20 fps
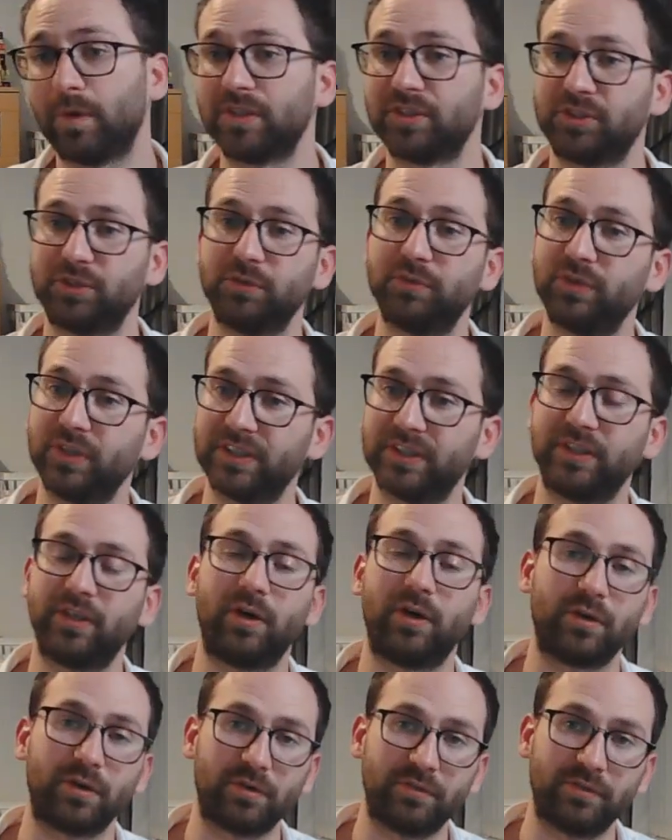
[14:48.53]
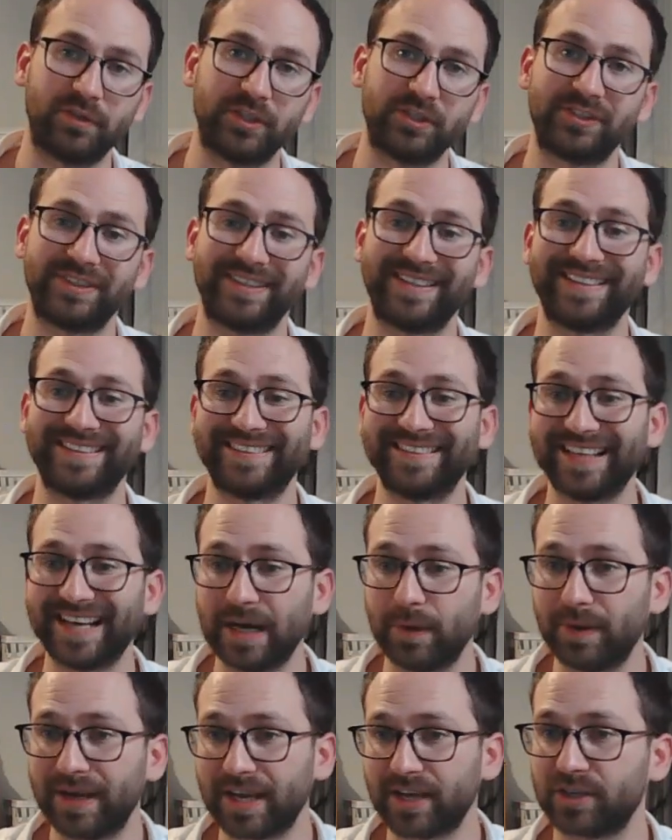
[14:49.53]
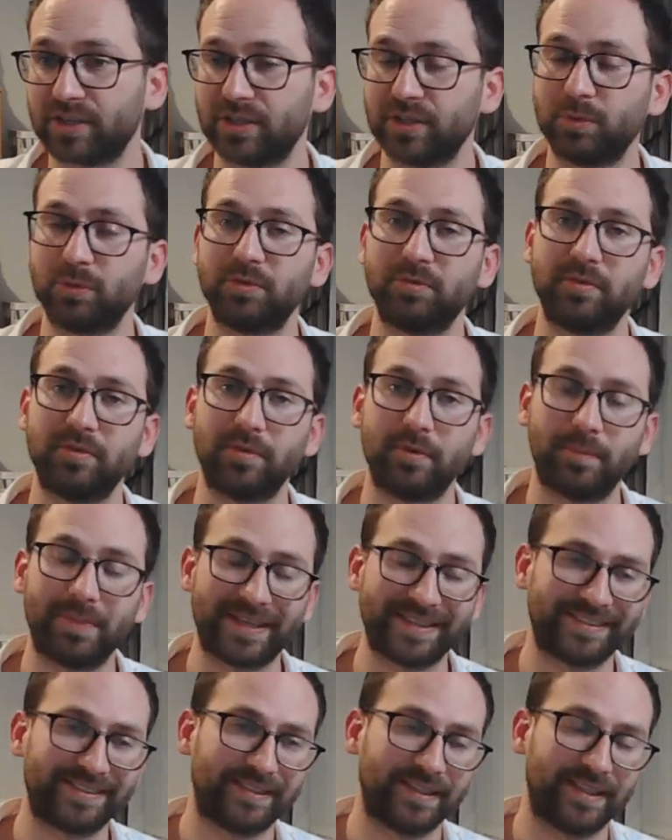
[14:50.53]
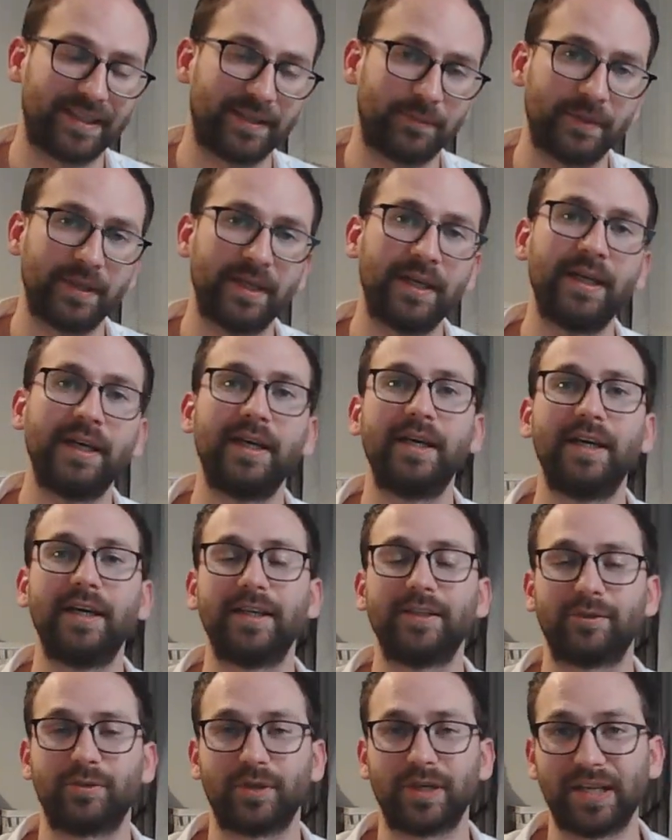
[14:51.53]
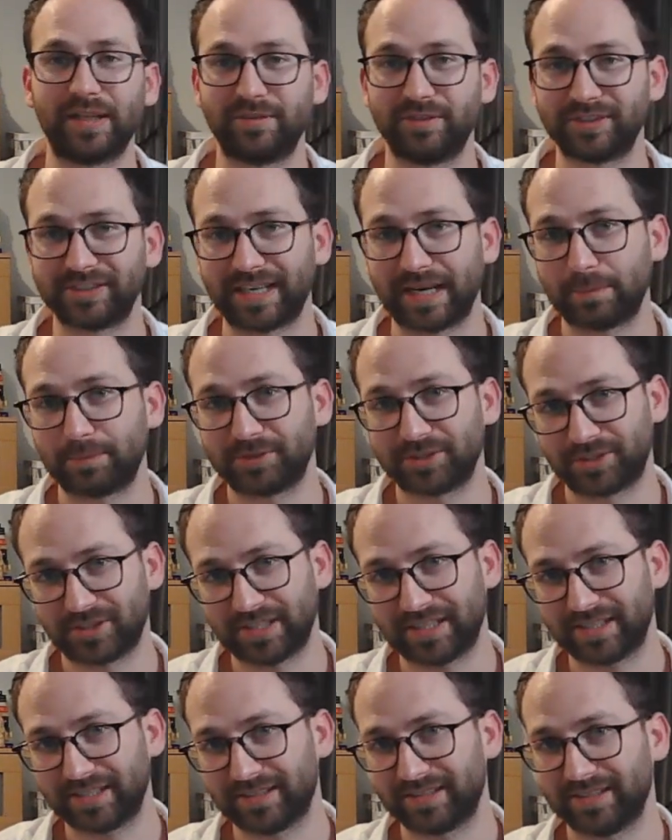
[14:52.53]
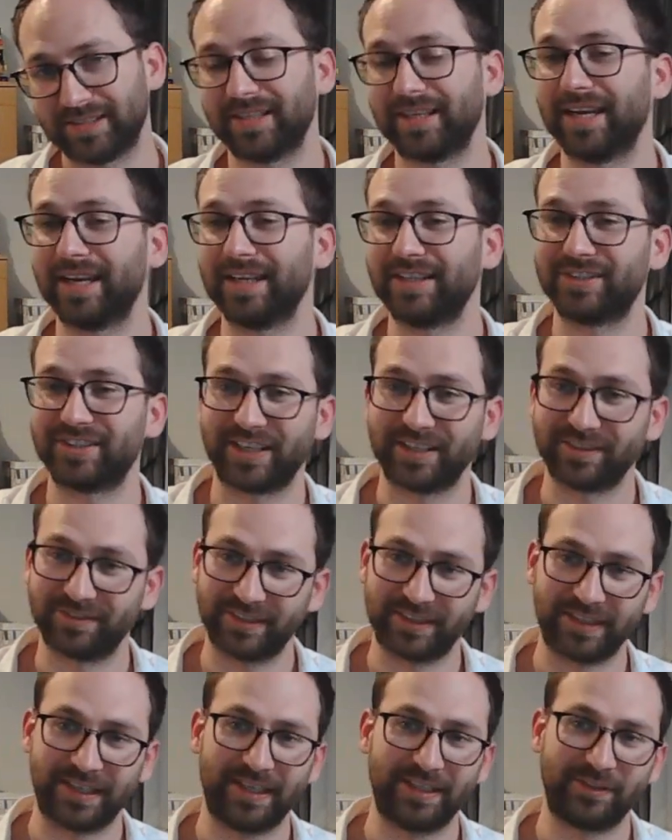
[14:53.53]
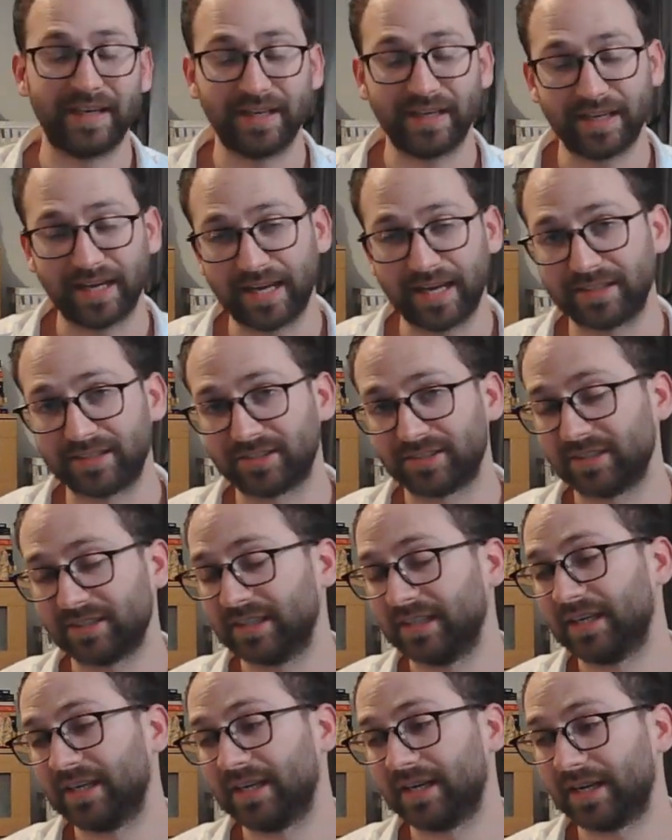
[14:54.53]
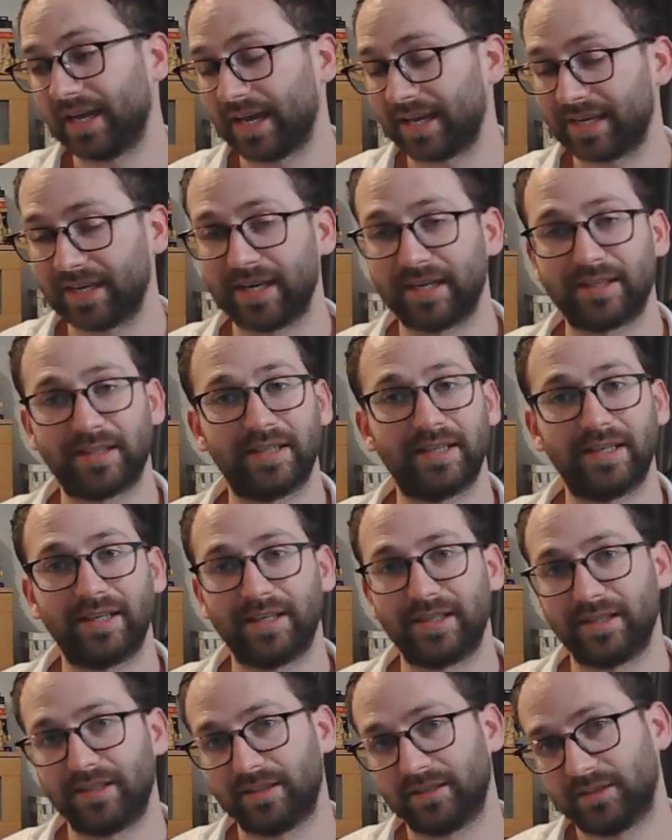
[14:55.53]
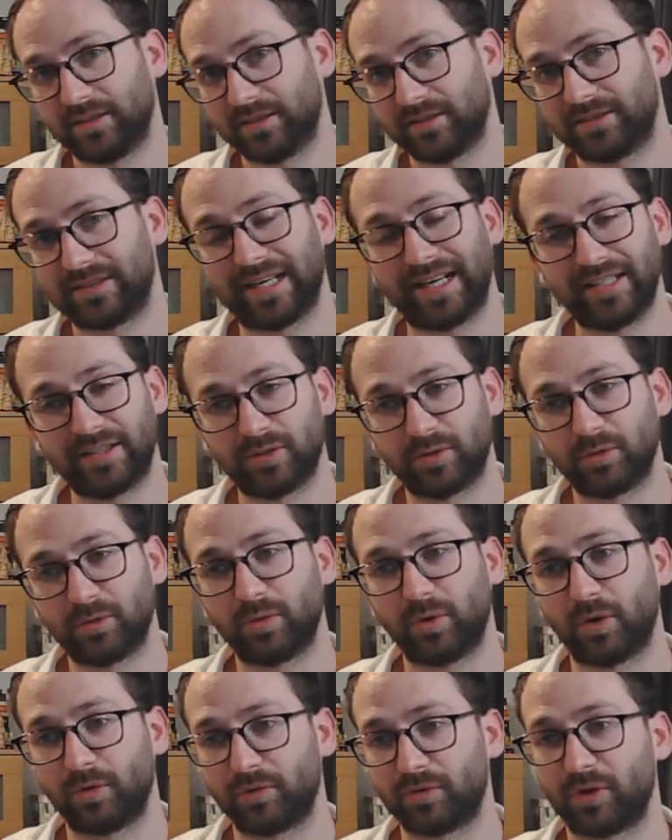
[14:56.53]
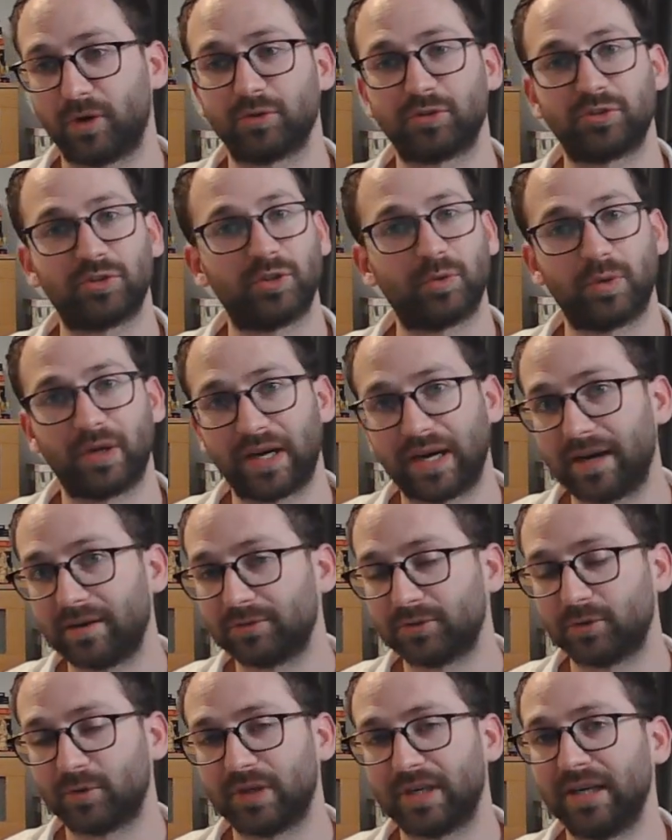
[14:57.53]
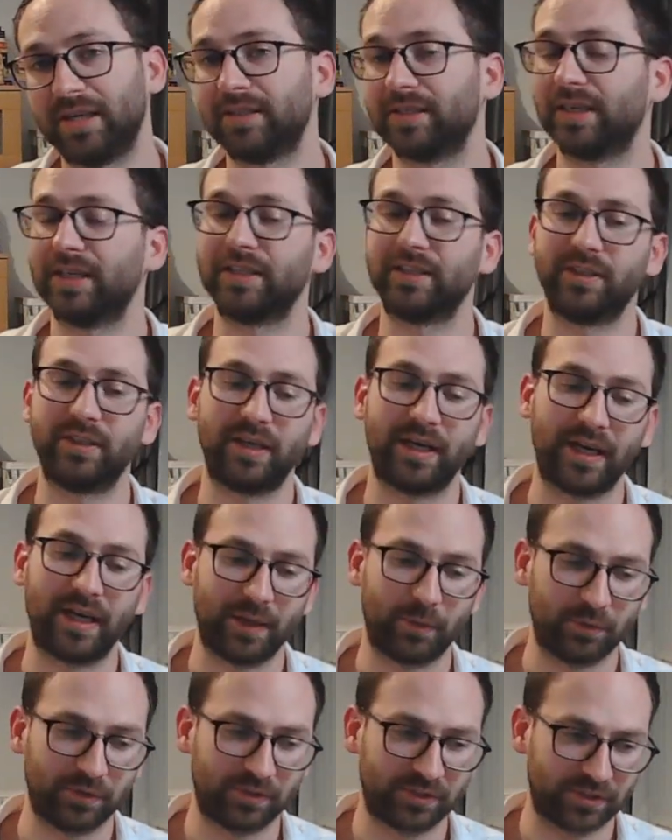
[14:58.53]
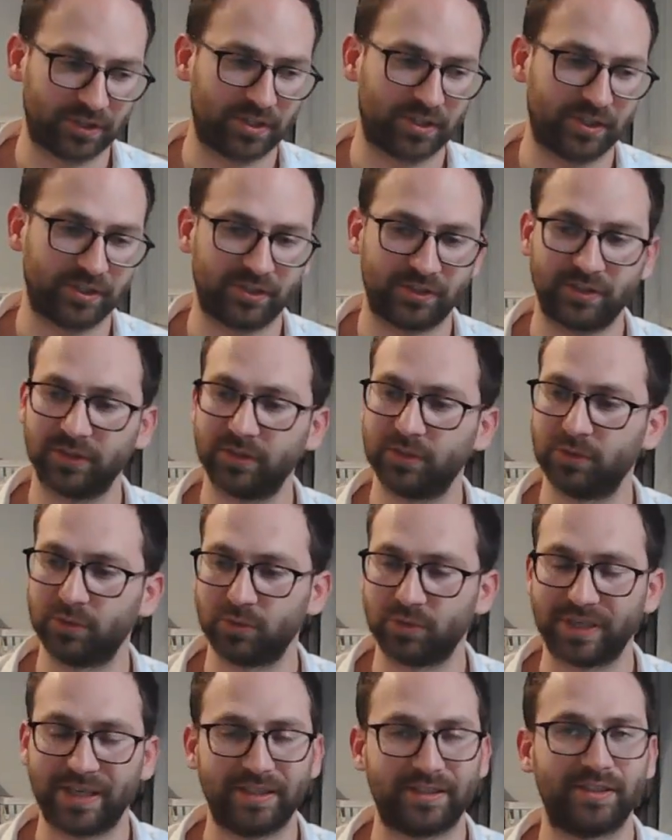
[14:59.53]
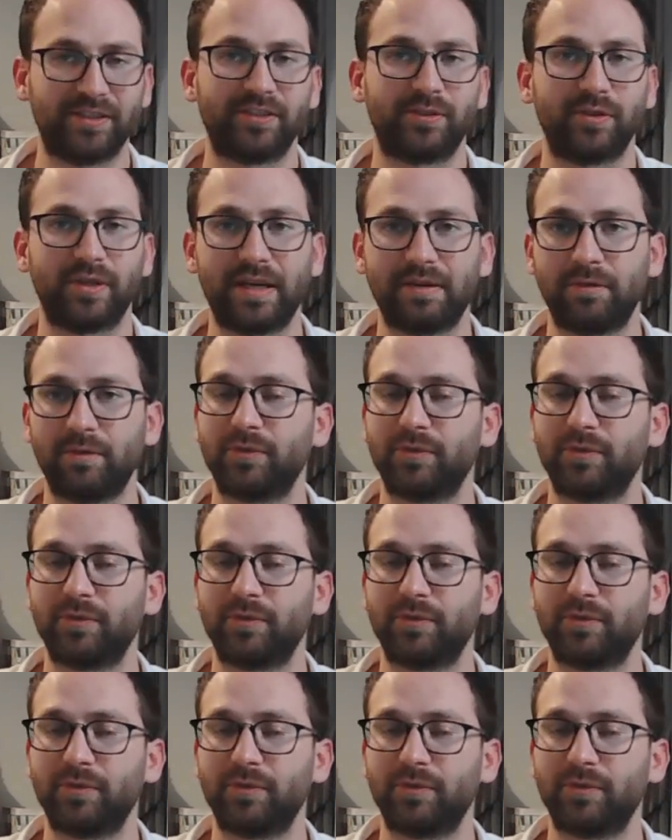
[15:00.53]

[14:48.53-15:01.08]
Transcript: you've written all of this, now actually would be the best time to write this abstract and write the title. And again, Title, of course, you will have to write, and I would suggest to write it together with your